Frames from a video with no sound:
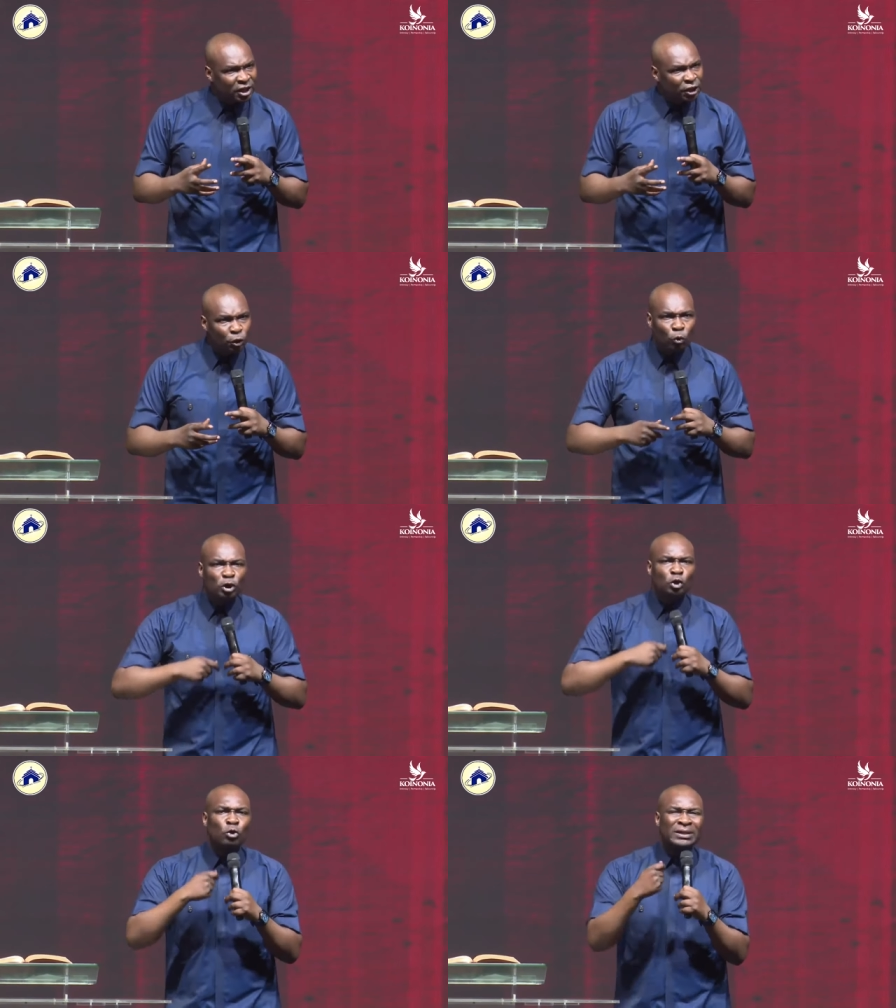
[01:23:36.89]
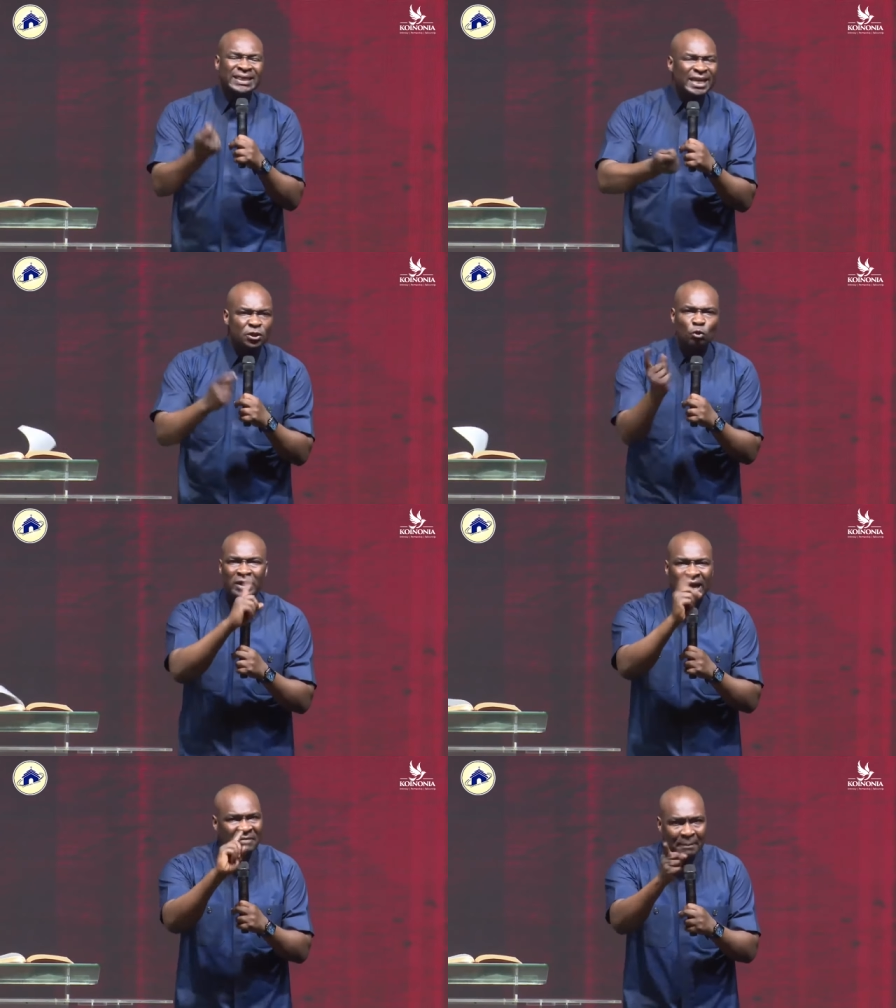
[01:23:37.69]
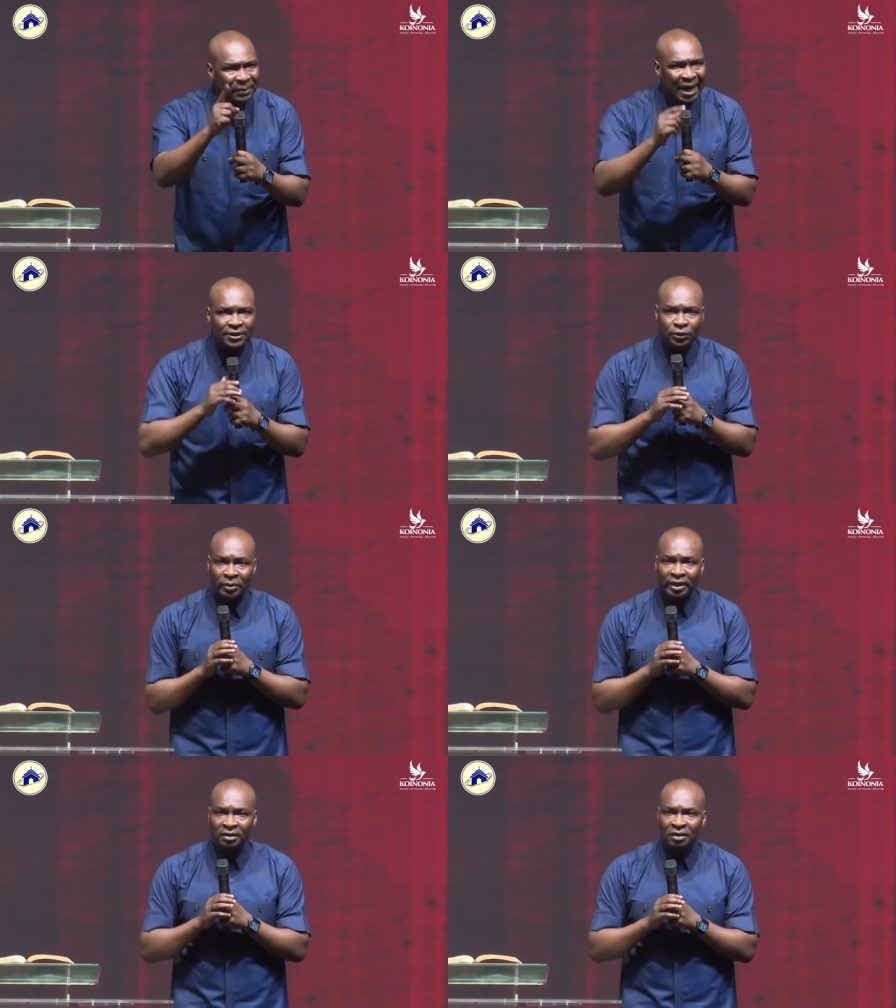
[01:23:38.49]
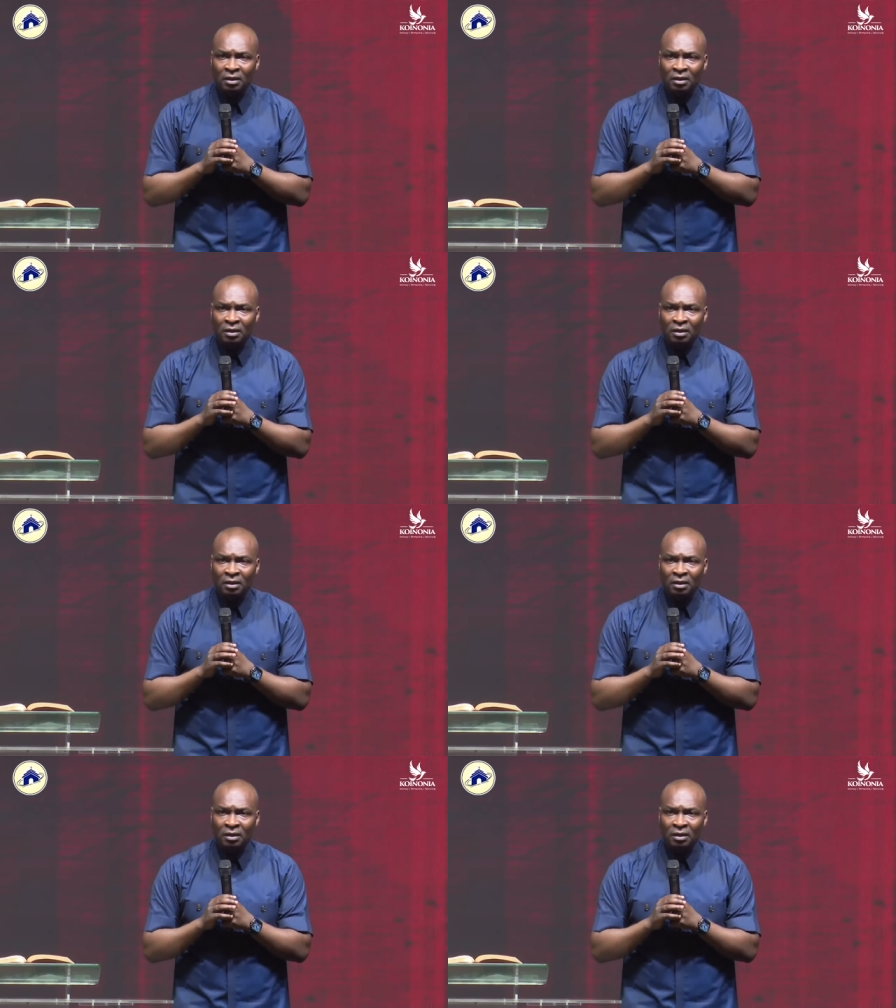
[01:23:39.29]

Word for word: you will do things you never planned doing.